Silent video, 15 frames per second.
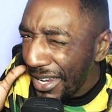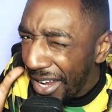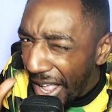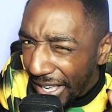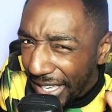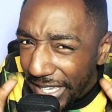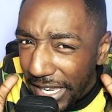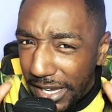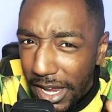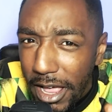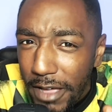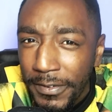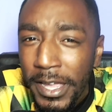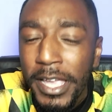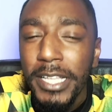lucky
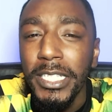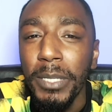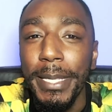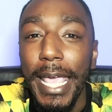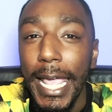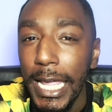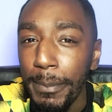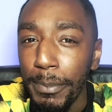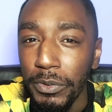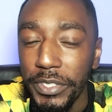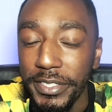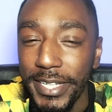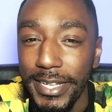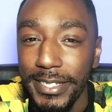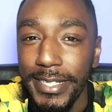enough to be able to
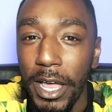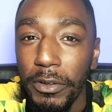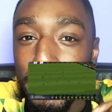test out